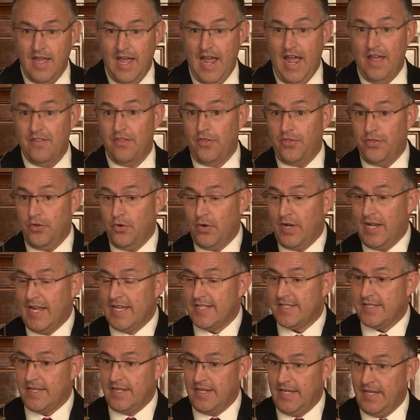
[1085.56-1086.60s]
And the third
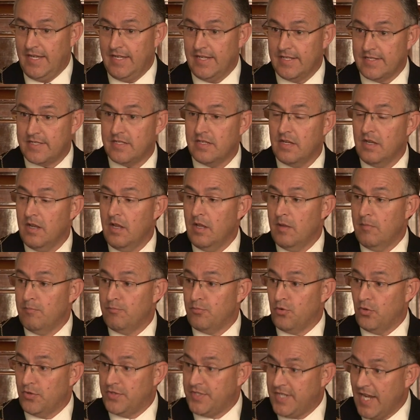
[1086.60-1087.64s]
lesson is
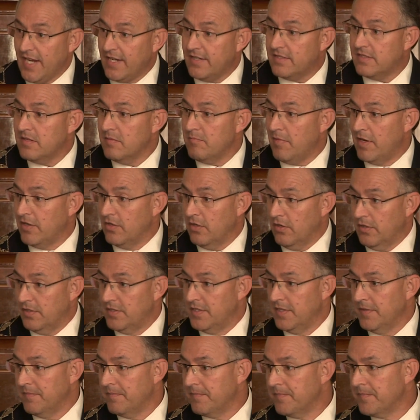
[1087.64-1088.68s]
protect
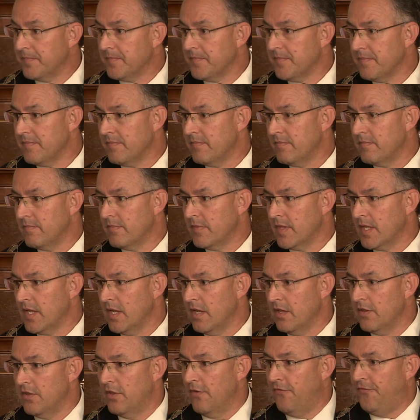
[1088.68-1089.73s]
minority.
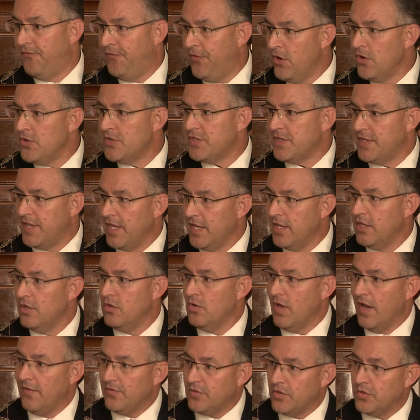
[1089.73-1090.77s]
The first thing
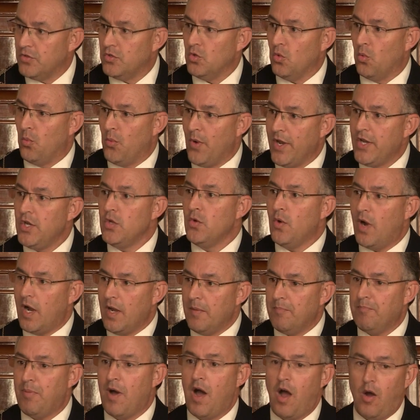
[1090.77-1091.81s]
you have to do when you are
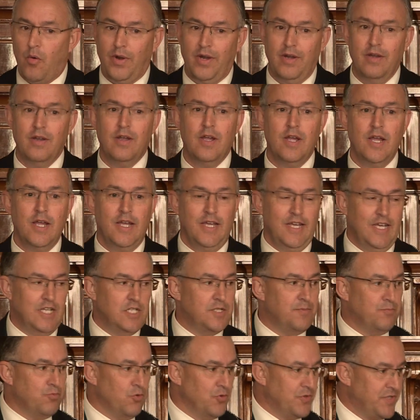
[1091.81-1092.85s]
in power
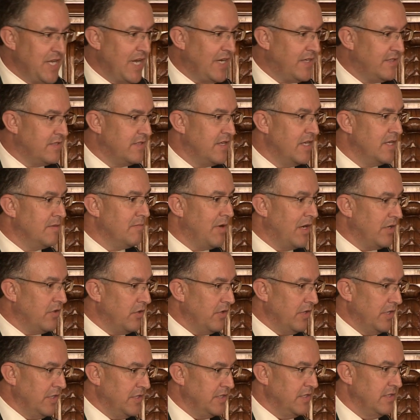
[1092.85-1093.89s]
is protecting
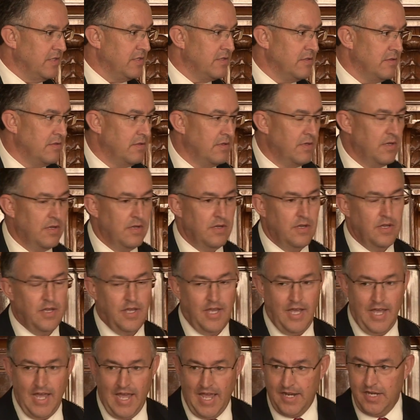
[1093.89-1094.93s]
minorities.
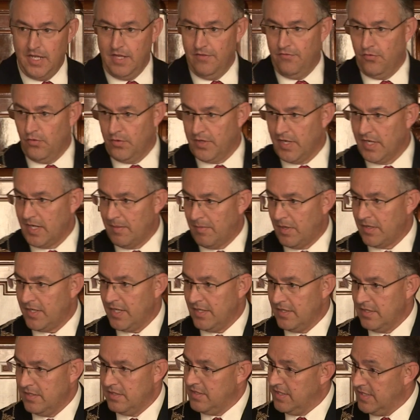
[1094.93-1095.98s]
And he forgot about
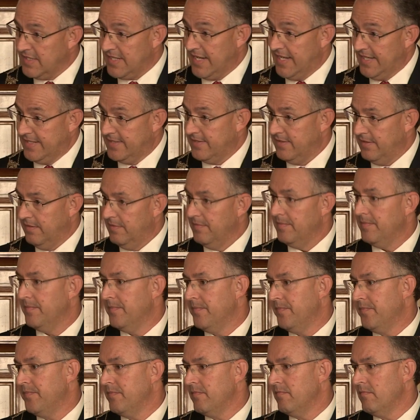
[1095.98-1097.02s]
this lesson.
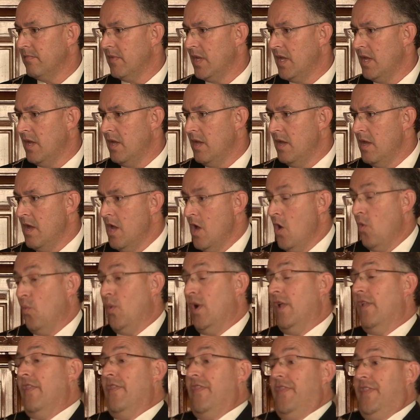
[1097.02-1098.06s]

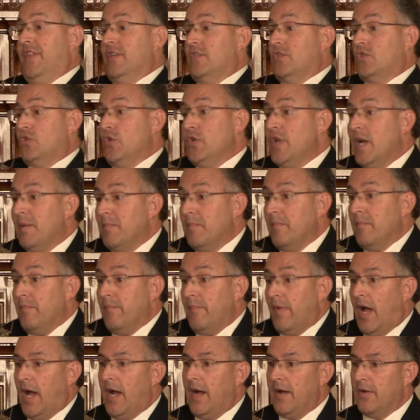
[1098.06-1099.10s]
Well, the Sunni
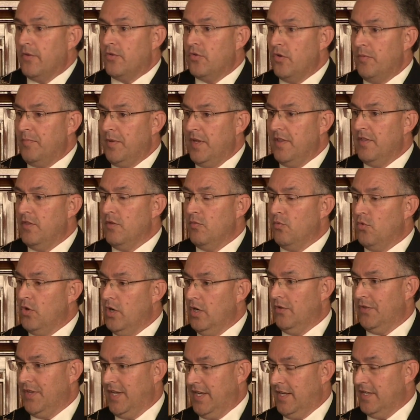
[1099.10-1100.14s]
group in the
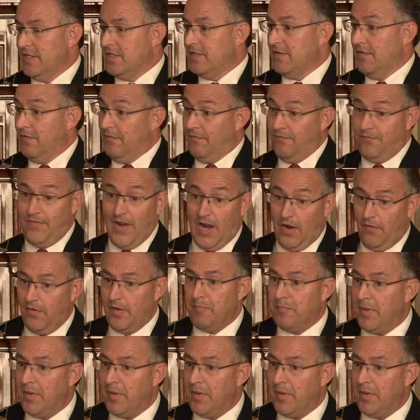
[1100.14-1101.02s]
world is very